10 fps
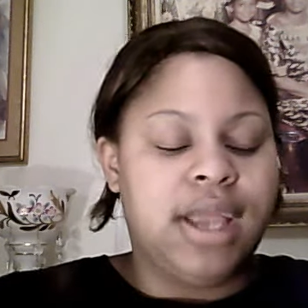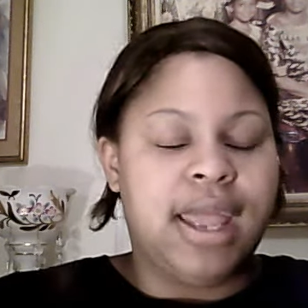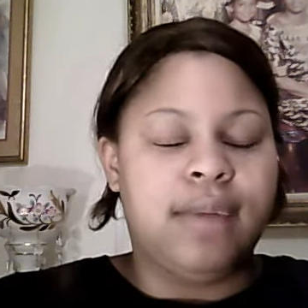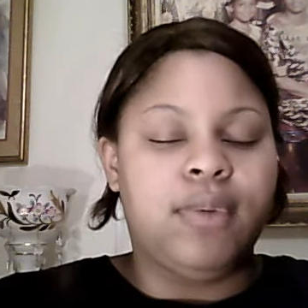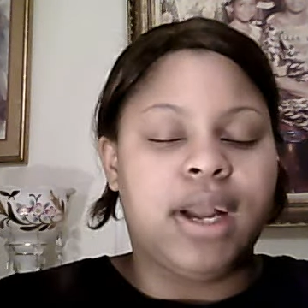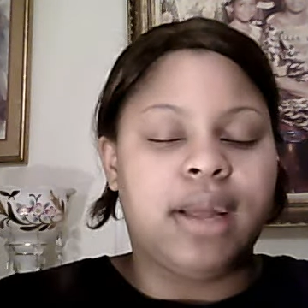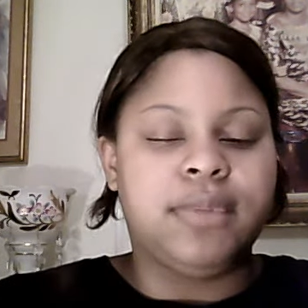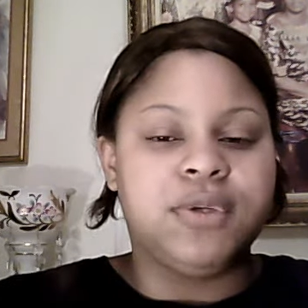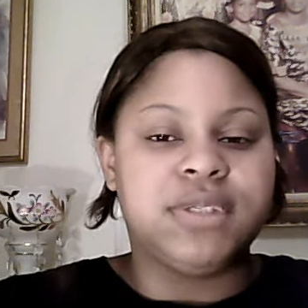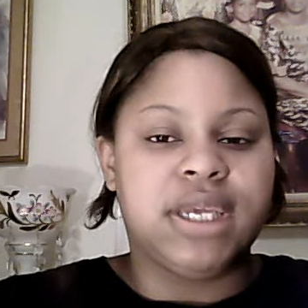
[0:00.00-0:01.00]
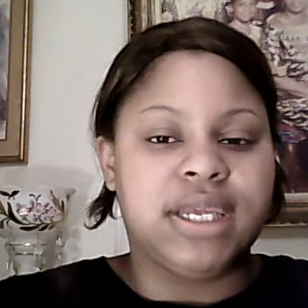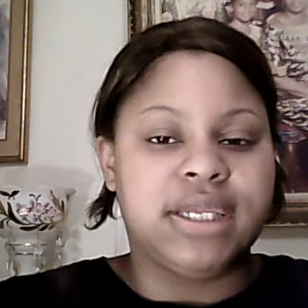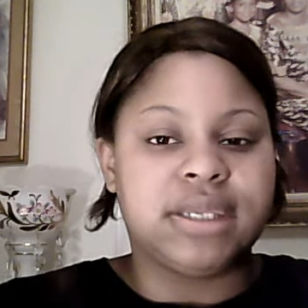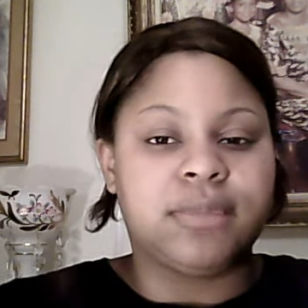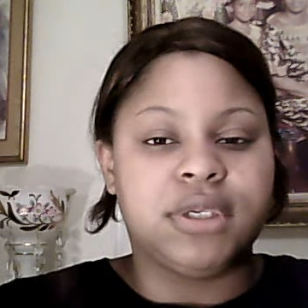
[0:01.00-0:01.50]
And what I'm using is
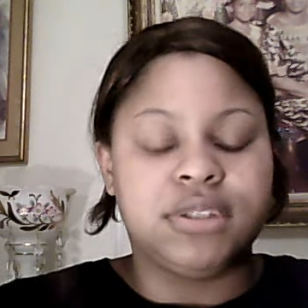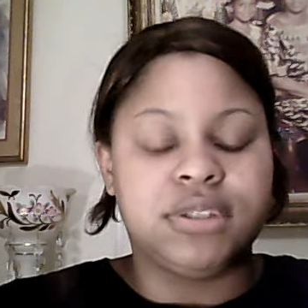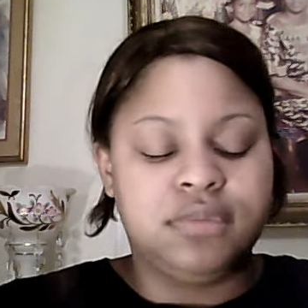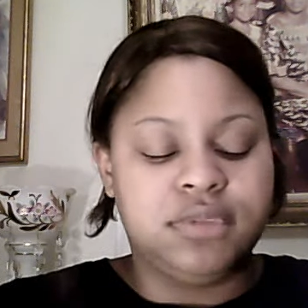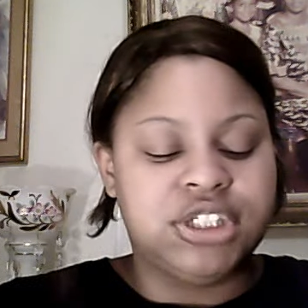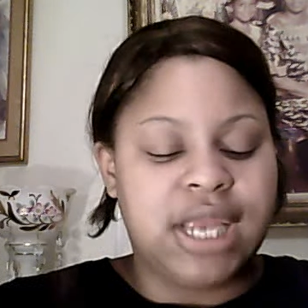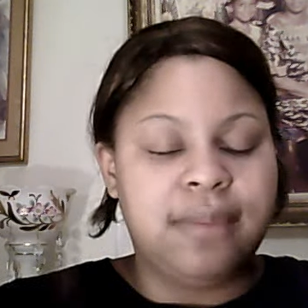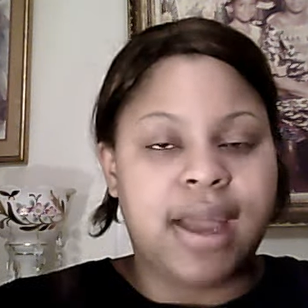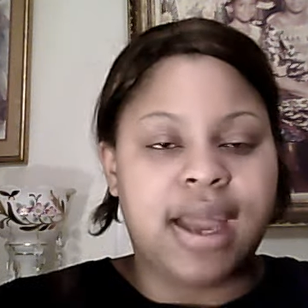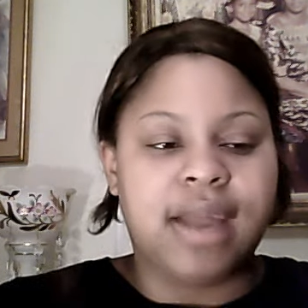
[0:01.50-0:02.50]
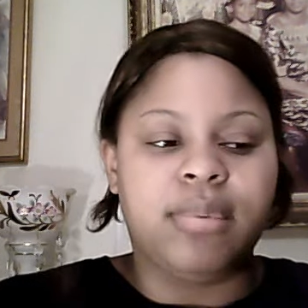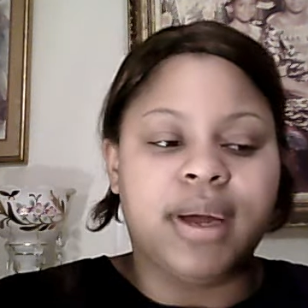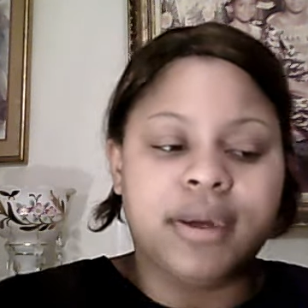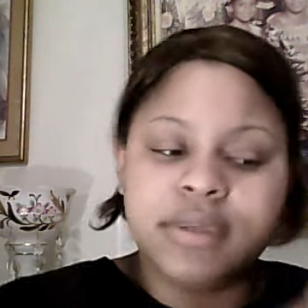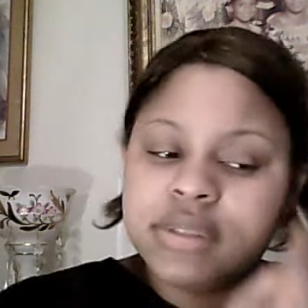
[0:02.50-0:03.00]
I'm going to shape my
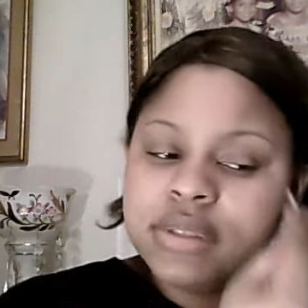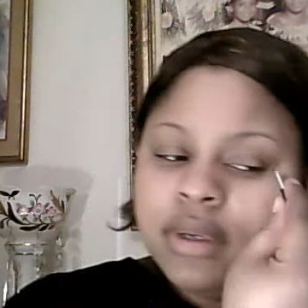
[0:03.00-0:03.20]
eyebrows.